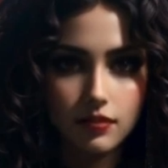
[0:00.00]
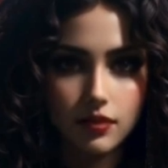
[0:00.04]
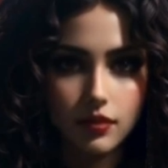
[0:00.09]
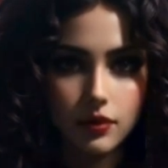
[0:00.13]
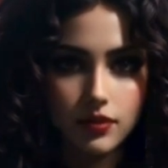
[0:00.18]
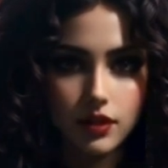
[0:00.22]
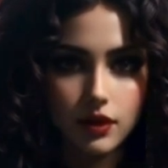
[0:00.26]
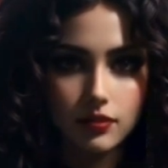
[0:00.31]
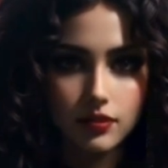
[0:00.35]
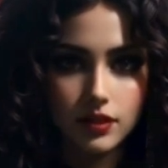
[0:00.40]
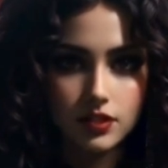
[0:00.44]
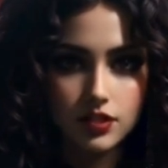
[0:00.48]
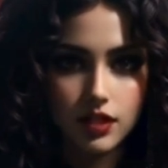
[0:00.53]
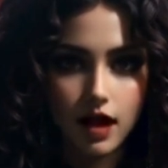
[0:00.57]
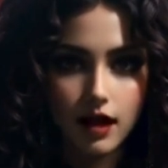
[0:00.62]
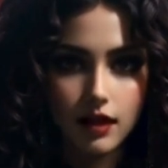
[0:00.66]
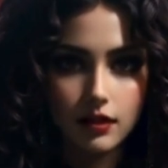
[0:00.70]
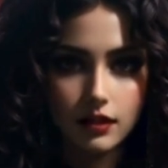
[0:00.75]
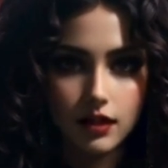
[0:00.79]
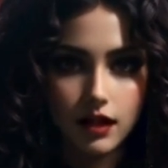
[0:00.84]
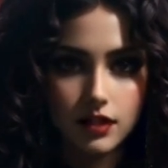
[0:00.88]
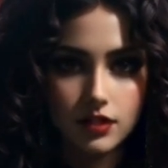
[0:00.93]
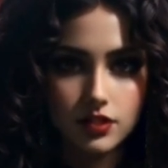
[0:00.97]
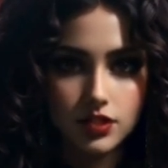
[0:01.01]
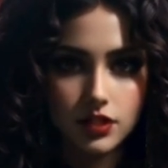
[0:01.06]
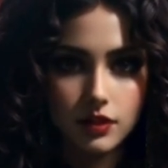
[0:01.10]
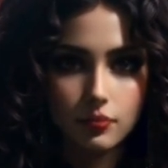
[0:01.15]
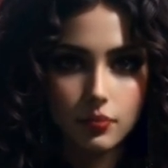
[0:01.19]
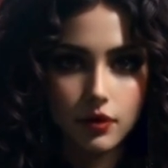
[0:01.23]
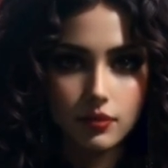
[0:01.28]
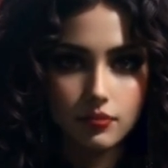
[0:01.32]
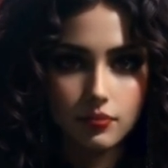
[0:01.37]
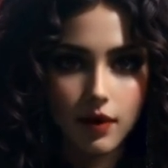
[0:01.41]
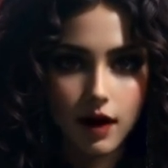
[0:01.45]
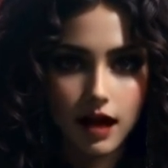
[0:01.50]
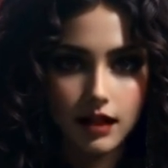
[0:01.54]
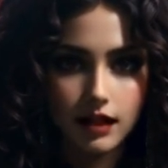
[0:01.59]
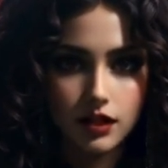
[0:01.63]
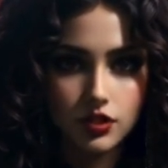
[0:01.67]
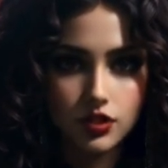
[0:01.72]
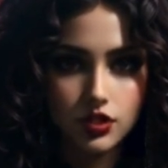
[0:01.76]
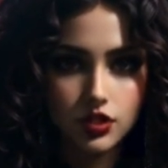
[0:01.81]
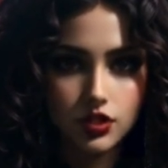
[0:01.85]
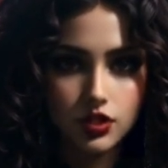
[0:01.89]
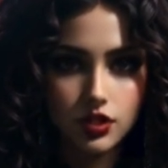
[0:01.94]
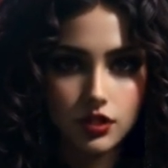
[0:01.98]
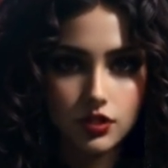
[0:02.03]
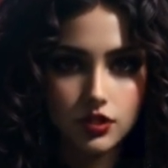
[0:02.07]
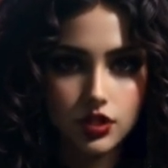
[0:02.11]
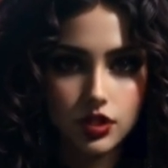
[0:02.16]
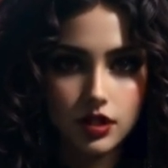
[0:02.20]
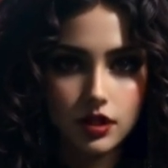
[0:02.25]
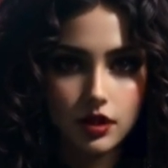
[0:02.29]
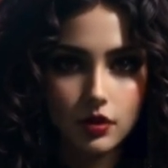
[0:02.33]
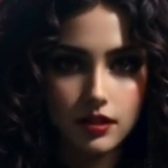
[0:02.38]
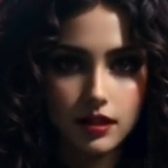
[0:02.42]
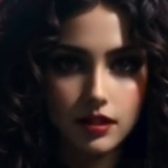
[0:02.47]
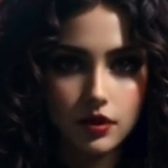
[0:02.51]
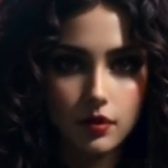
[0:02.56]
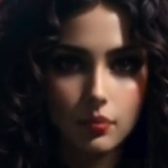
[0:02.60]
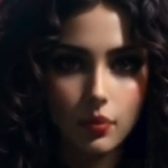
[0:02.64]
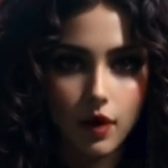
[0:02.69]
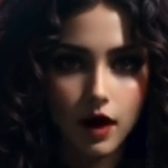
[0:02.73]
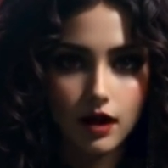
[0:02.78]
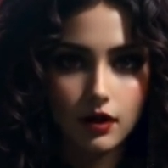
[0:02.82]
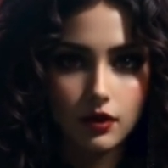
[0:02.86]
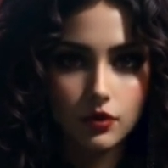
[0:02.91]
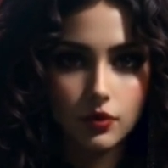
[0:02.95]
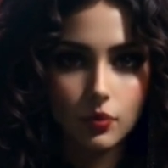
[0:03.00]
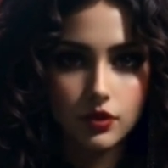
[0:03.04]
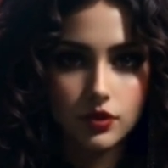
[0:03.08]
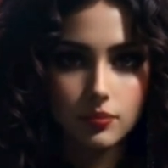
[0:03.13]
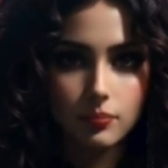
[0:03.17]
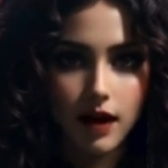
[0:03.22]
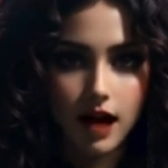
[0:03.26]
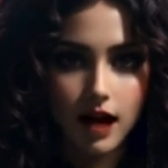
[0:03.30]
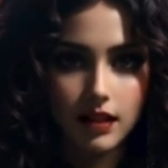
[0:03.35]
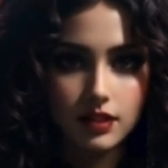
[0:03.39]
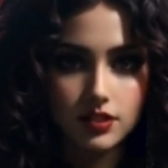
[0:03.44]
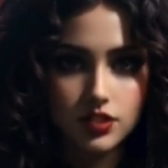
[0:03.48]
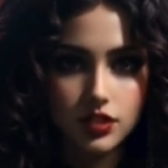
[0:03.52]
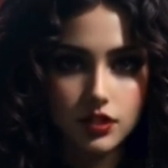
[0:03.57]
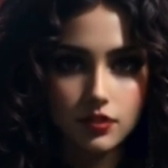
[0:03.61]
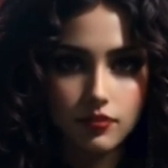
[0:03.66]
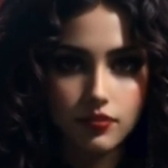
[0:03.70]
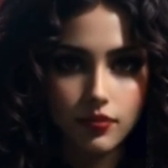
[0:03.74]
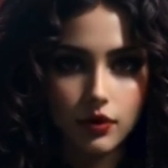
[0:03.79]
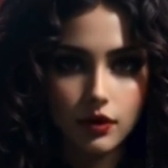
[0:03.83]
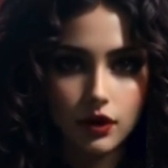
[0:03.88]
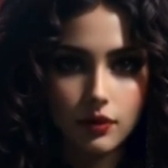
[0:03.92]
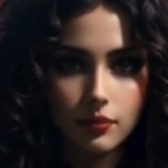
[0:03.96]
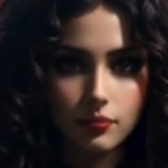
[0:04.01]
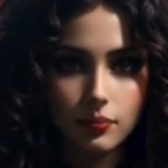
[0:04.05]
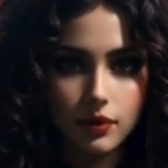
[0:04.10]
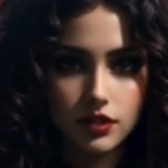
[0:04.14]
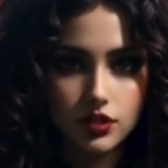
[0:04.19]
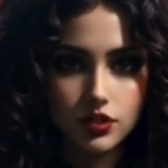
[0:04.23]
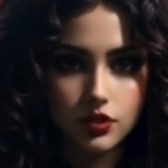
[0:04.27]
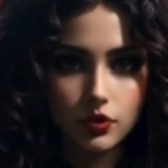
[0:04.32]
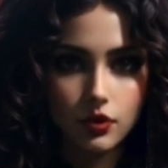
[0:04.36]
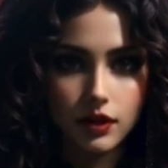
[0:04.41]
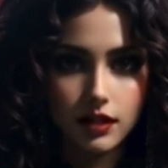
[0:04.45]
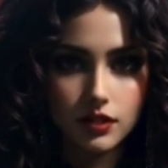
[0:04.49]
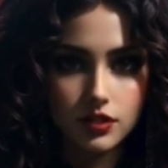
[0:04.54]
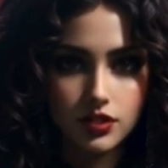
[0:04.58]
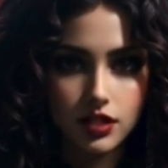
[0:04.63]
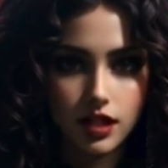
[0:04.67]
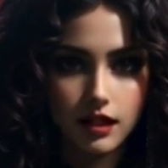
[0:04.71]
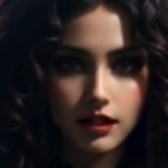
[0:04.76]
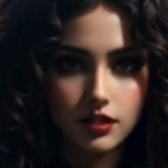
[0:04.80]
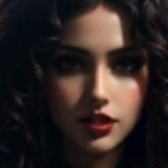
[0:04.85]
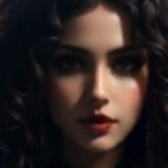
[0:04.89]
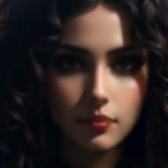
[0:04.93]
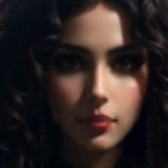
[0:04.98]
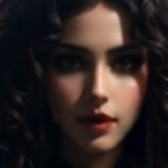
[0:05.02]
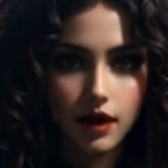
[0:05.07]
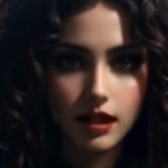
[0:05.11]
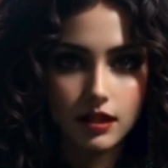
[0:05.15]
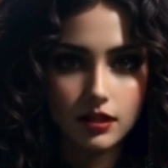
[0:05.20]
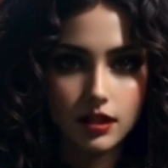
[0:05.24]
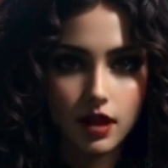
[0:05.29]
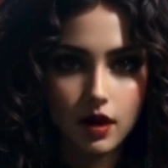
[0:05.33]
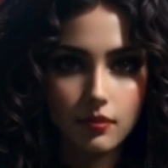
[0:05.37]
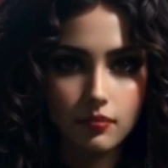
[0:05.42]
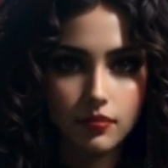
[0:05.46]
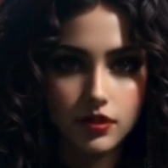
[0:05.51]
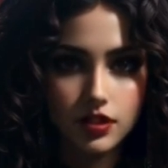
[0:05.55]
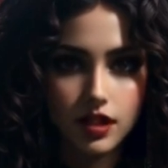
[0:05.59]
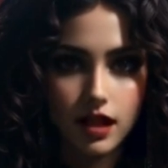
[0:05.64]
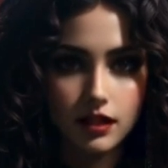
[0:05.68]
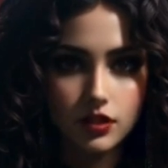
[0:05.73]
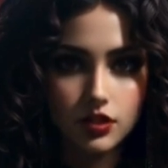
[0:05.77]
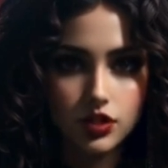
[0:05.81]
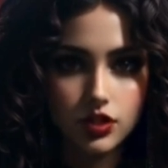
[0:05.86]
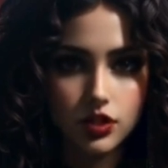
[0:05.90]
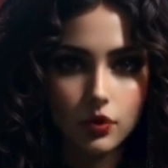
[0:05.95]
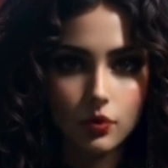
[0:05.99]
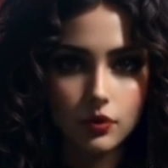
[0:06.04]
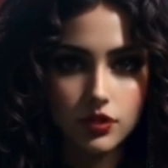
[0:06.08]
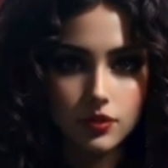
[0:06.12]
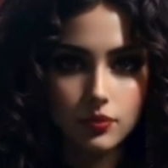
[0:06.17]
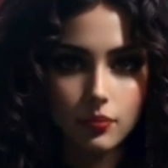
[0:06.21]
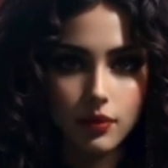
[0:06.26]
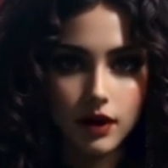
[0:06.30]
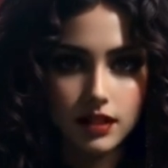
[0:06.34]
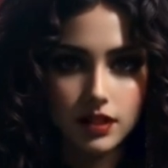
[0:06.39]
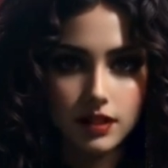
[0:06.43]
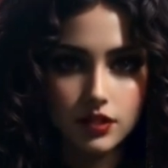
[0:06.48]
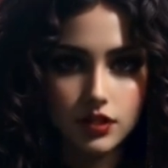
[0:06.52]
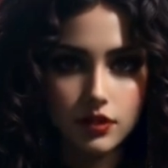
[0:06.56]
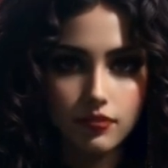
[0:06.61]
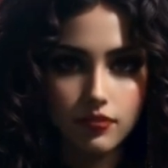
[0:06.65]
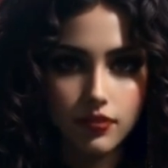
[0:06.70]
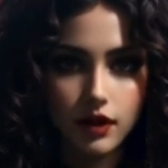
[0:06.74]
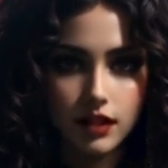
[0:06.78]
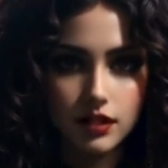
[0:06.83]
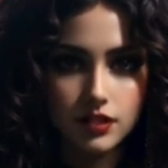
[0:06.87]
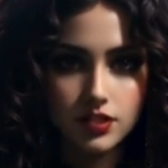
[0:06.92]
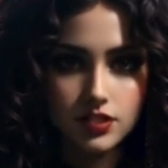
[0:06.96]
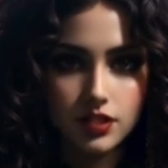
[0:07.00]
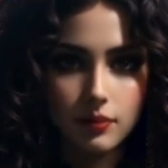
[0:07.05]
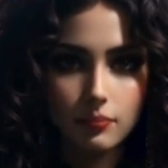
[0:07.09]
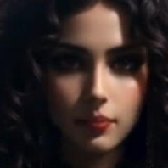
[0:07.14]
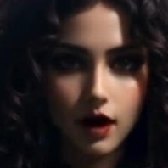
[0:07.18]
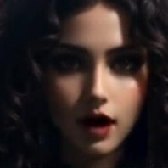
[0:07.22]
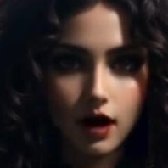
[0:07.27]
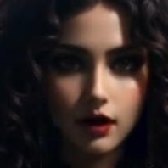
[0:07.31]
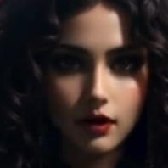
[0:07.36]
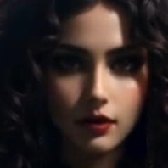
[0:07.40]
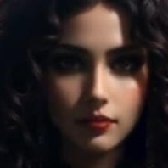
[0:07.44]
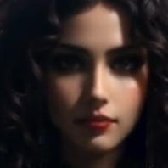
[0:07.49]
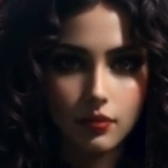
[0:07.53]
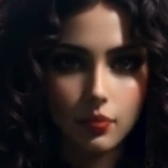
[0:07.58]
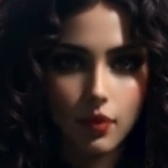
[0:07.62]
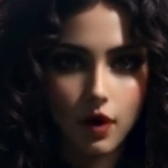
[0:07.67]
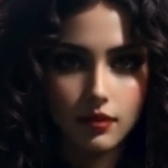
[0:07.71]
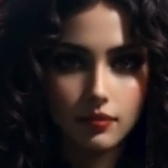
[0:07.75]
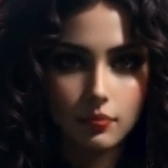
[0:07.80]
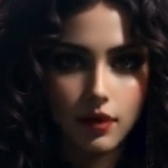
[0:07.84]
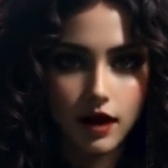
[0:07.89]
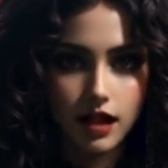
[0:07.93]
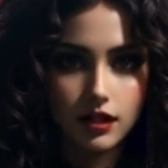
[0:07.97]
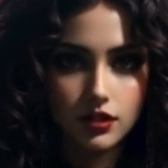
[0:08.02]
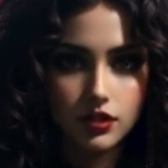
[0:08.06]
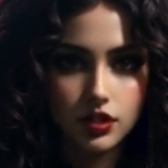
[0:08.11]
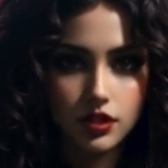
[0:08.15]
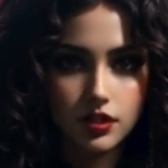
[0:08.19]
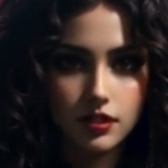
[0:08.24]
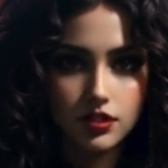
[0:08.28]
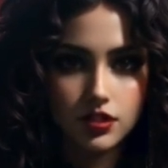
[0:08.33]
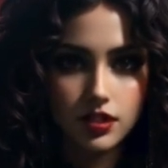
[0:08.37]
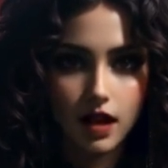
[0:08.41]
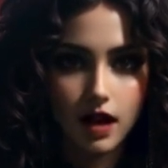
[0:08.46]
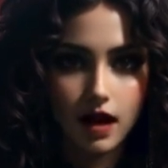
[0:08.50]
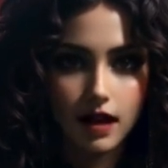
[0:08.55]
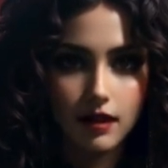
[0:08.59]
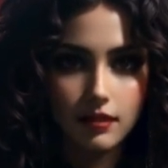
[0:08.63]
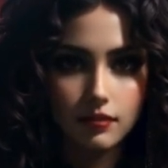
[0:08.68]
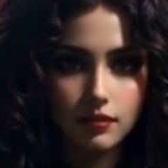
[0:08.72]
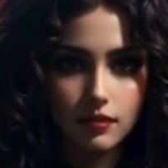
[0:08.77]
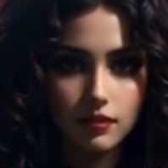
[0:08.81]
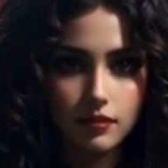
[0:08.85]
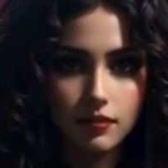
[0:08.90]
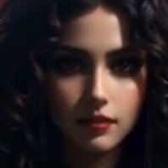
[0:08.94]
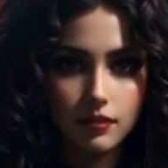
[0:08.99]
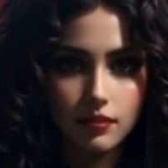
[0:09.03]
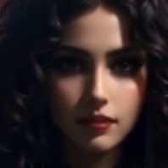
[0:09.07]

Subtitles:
For though the darkness had been banished, she knew that the world was vast and full of mysteries yet to be uncovered, and she was ready to face them all, one page at a time.